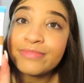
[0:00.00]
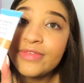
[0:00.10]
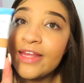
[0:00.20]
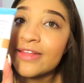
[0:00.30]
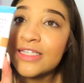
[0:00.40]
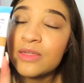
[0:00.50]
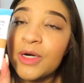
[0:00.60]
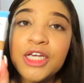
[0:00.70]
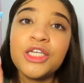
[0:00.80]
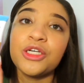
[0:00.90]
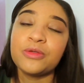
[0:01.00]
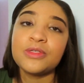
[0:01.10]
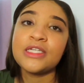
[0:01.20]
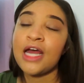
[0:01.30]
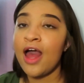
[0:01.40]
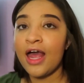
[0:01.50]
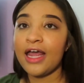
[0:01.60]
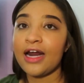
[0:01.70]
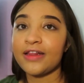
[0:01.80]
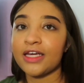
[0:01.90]
this is what I used and
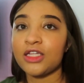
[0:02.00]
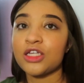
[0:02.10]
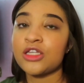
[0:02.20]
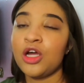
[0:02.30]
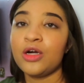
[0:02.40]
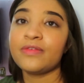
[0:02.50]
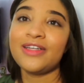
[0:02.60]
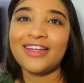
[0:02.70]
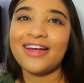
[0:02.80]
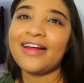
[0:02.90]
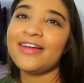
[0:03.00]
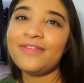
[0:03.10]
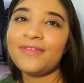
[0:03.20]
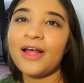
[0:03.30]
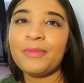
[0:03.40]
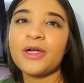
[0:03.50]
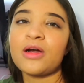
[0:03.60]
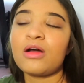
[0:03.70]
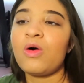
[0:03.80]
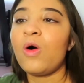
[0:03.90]
I think it looks really good. I didn't feel like putting
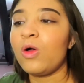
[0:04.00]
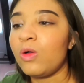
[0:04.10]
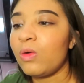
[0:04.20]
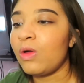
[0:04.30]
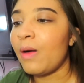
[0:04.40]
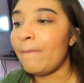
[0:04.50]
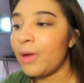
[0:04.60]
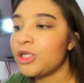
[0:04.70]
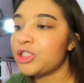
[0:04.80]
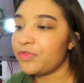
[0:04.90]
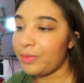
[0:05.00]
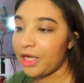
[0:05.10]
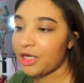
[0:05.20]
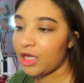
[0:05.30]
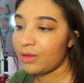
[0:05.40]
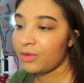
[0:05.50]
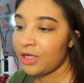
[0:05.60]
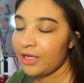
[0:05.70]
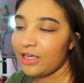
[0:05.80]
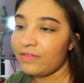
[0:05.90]
on a whole bunch of makeup,
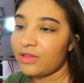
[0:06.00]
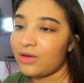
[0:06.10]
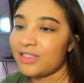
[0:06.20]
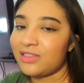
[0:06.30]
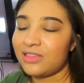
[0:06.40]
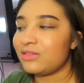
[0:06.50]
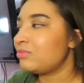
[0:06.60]
even though I still...